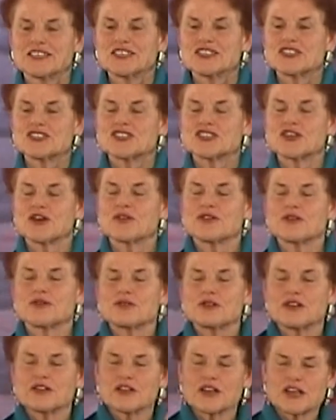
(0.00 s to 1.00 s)
so
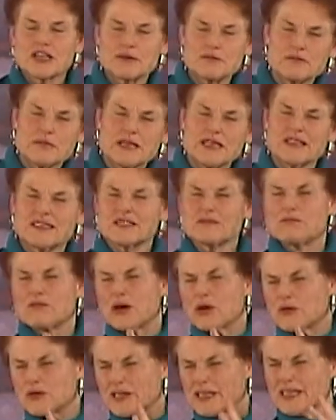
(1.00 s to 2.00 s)
there, there can be this
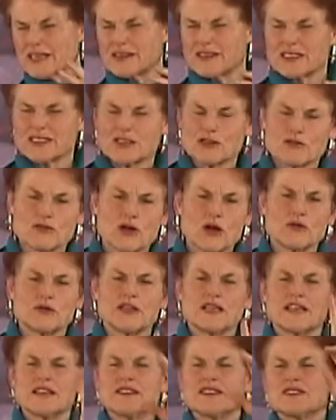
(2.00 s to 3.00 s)
moaning and this
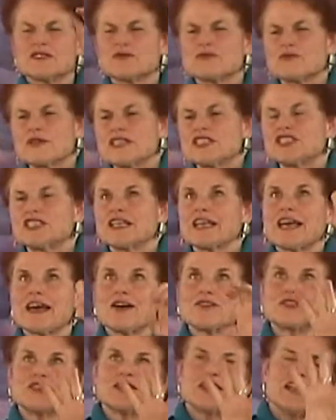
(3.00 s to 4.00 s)
groaning and this reaching
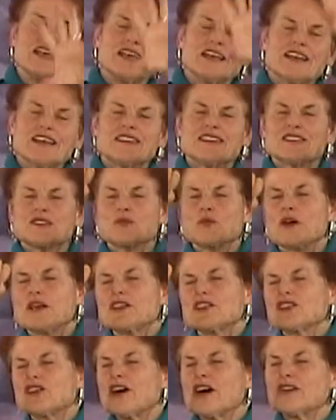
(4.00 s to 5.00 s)
out. And this
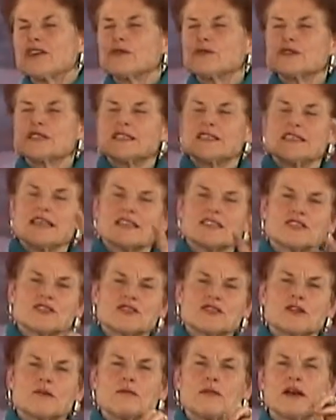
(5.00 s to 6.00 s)
one daughter was next to
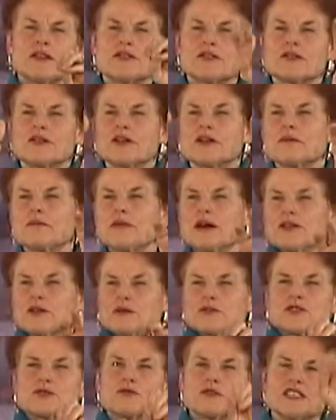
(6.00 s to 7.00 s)
her mother, and her mother
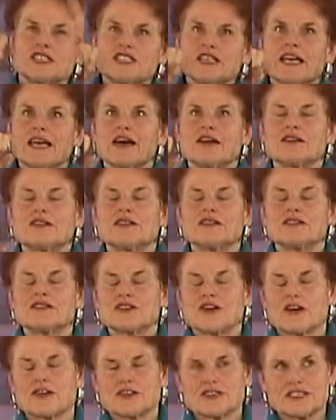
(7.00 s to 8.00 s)
was reaching out. And the
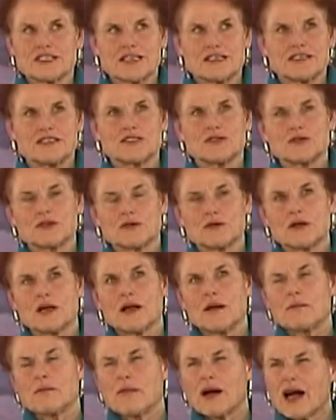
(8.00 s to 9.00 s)
daughter said to her,
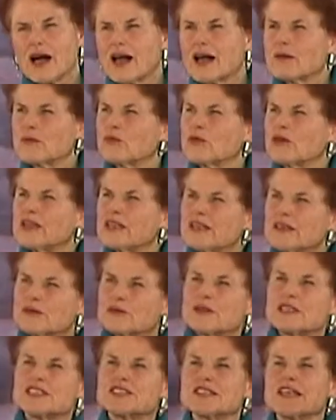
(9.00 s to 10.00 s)
Mom, what are you
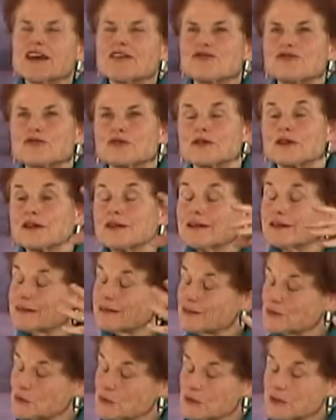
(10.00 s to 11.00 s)
reaching out for? And
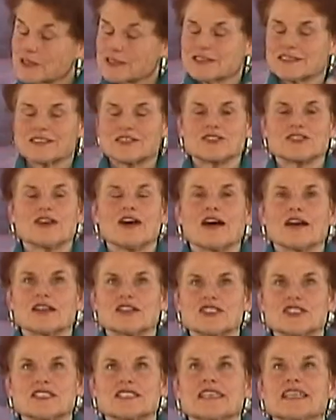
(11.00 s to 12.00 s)
this woman could still talk.
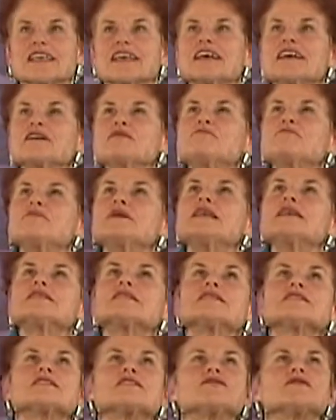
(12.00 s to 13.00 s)
And she said,
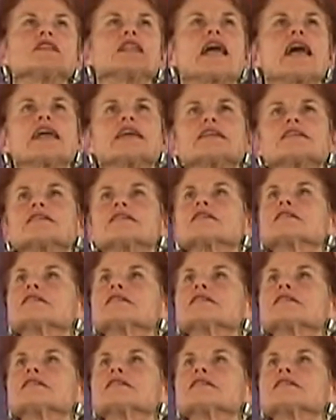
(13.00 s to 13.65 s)
Pieces of light.